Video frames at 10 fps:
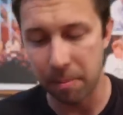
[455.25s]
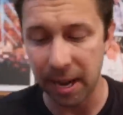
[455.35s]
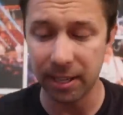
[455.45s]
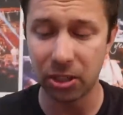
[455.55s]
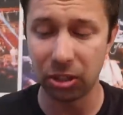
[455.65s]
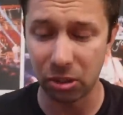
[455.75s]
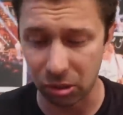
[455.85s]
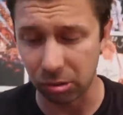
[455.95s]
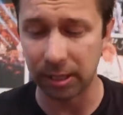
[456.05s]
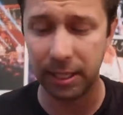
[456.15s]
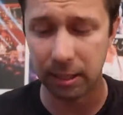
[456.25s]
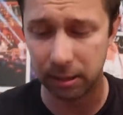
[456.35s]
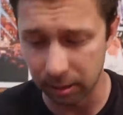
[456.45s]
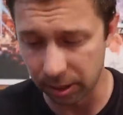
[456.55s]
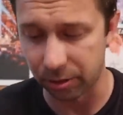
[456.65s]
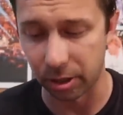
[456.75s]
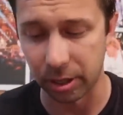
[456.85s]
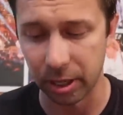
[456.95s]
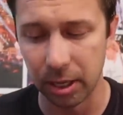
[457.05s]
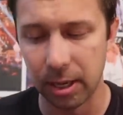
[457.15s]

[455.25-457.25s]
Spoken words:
Baits Salty Lizard.